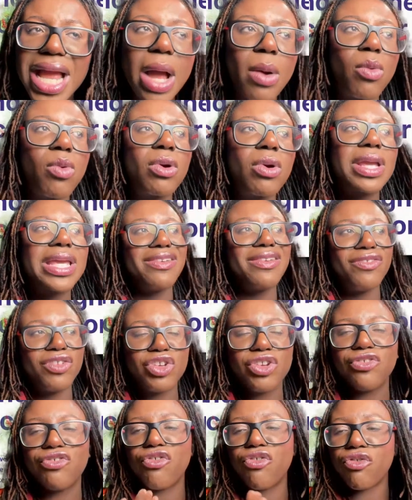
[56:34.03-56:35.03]
I will give
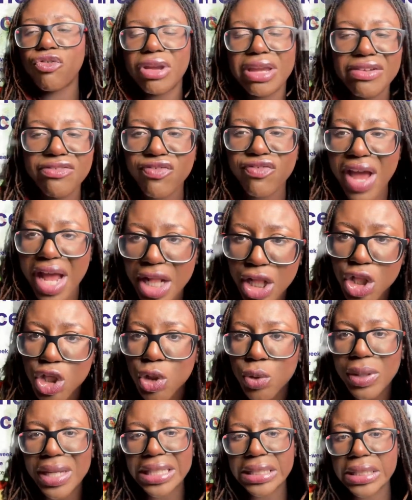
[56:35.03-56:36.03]
you free
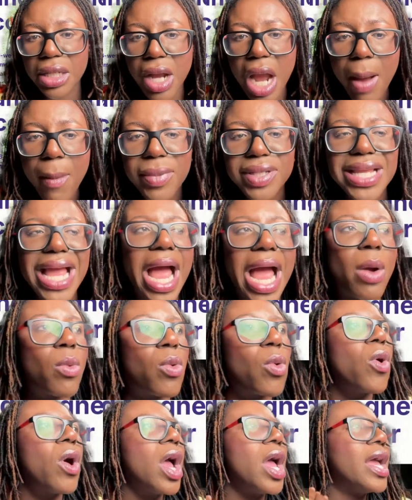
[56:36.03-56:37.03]
value in the comments. I
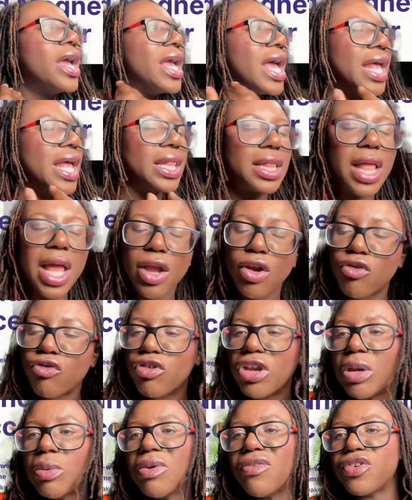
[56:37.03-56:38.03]
will
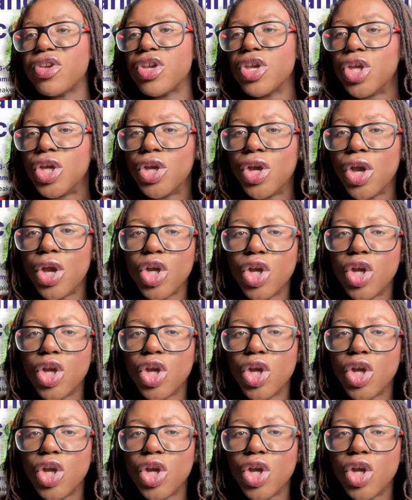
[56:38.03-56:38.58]
agree with you.